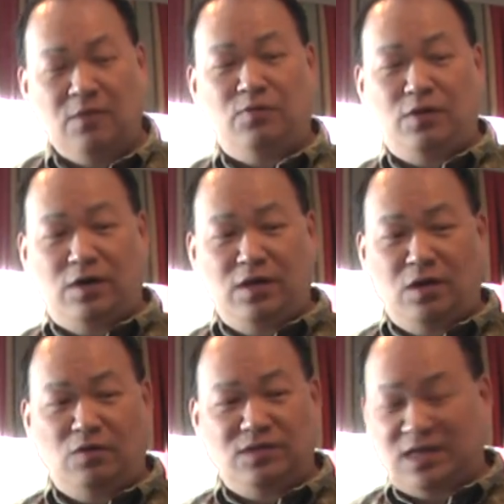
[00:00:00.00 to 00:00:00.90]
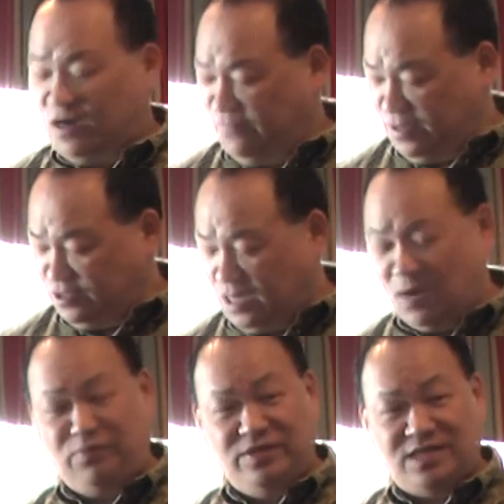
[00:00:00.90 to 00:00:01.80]
We already know using Aerovane jig
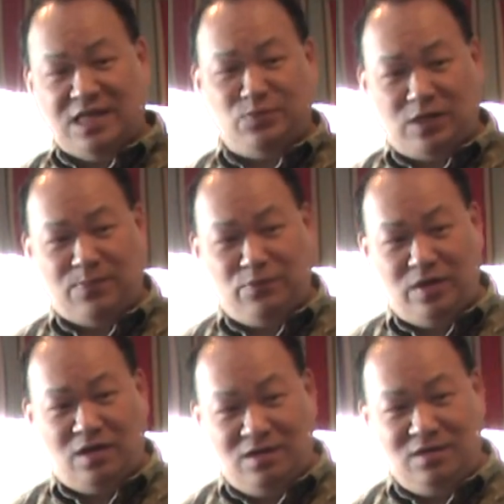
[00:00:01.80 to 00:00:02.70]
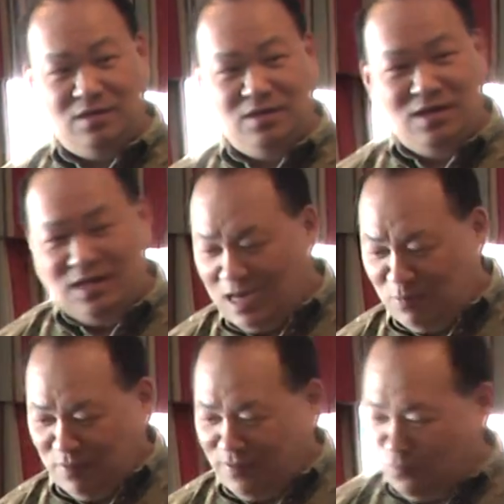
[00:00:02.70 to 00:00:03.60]
how precise we can put it on.
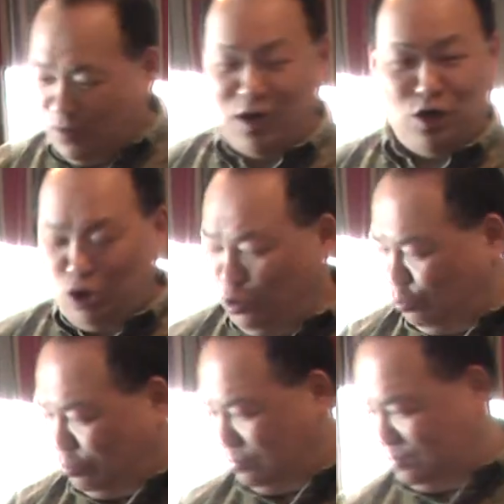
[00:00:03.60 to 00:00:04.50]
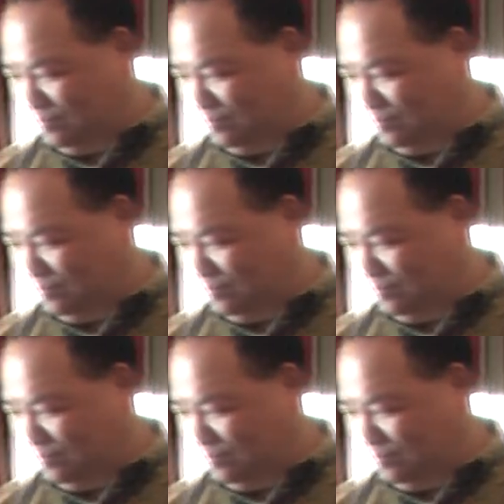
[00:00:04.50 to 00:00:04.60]
And with the right glue,